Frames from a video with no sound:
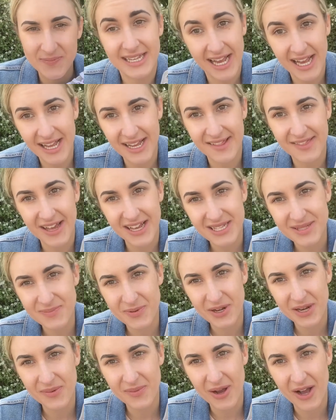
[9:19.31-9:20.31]
Yeah, that's
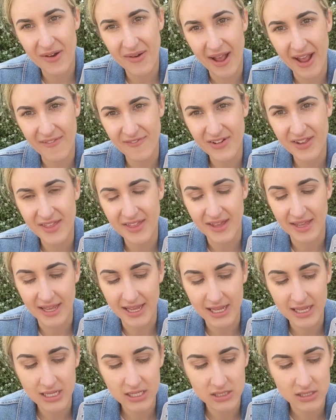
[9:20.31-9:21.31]
pretty well
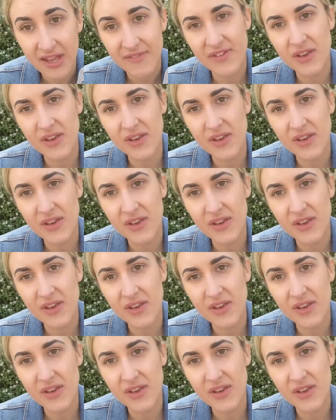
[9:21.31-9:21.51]
everything.